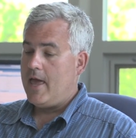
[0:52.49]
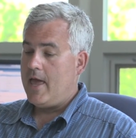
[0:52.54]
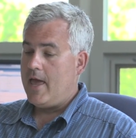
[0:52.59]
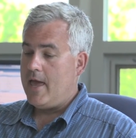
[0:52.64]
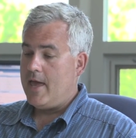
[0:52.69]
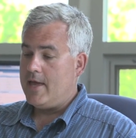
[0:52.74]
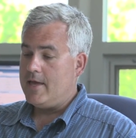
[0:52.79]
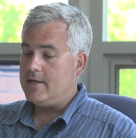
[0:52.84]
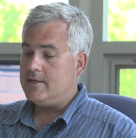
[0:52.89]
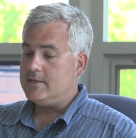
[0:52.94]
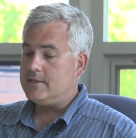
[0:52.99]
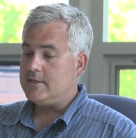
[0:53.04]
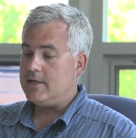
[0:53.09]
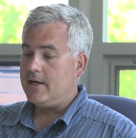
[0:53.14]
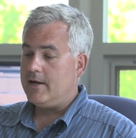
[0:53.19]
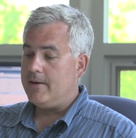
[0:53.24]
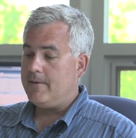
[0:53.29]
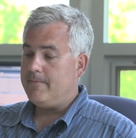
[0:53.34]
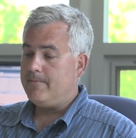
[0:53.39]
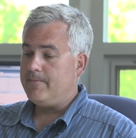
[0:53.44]
And
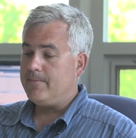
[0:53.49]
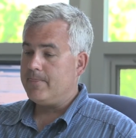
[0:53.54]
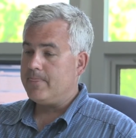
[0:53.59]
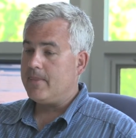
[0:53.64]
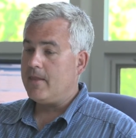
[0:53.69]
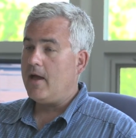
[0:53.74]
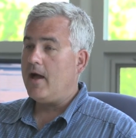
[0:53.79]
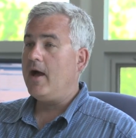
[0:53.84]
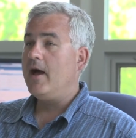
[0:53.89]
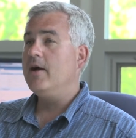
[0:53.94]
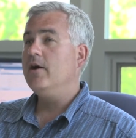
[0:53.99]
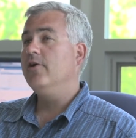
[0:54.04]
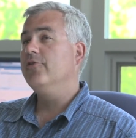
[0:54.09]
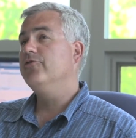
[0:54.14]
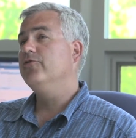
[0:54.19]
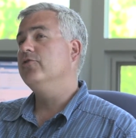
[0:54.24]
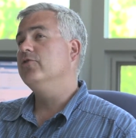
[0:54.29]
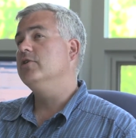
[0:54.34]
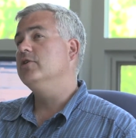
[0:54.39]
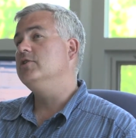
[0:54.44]
um, I
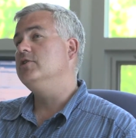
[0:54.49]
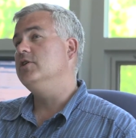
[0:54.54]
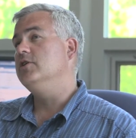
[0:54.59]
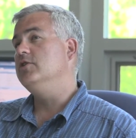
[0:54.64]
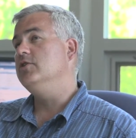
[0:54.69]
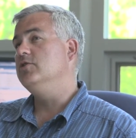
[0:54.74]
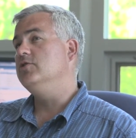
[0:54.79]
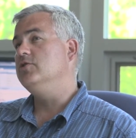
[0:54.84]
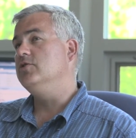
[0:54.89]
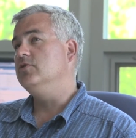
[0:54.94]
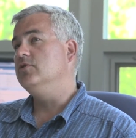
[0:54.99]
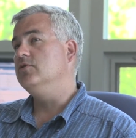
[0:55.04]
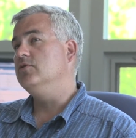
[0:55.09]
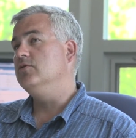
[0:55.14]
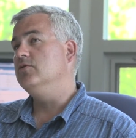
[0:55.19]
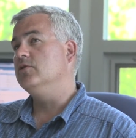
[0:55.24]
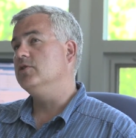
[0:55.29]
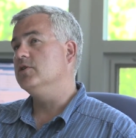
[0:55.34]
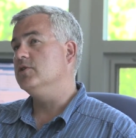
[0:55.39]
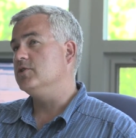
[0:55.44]
also continue
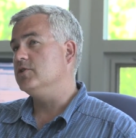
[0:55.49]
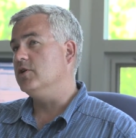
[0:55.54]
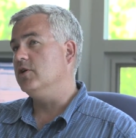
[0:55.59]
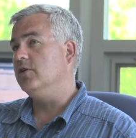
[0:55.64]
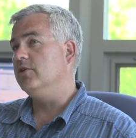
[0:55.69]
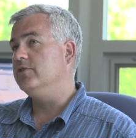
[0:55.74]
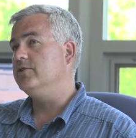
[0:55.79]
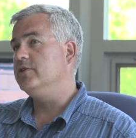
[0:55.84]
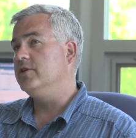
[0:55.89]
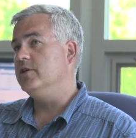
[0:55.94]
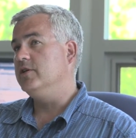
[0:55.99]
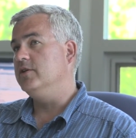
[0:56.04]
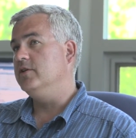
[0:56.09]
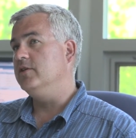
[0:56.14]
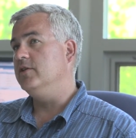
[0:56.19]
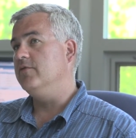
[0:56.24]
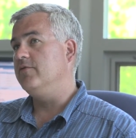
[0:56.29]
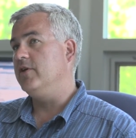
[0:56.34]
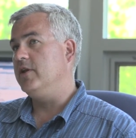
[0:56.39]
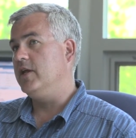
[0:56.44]
to consult
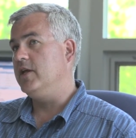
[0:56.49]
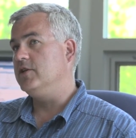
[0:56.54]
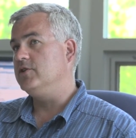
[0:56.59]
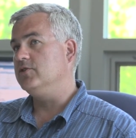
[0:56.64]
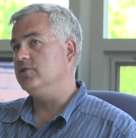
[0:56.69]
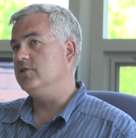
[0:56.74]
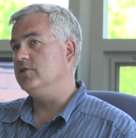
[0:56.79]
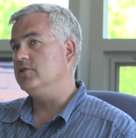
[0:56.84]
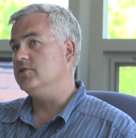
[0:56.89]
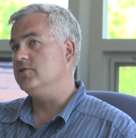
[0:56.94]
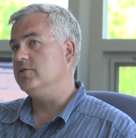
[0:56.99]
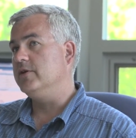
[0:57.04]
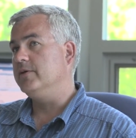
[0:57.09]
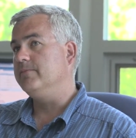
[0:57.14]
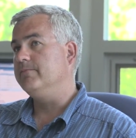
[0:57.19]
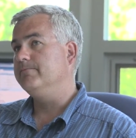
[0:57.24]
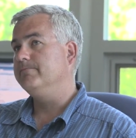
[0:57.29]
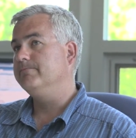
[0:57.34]
in the financial industry.